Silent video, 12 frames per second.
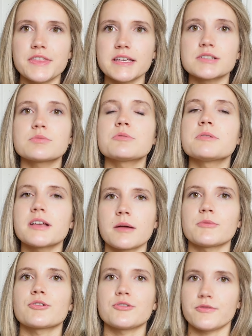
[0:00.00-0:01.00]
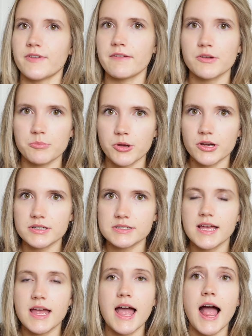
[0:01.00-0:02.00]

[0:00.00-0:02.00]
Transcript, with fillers: these will become your new favorite books.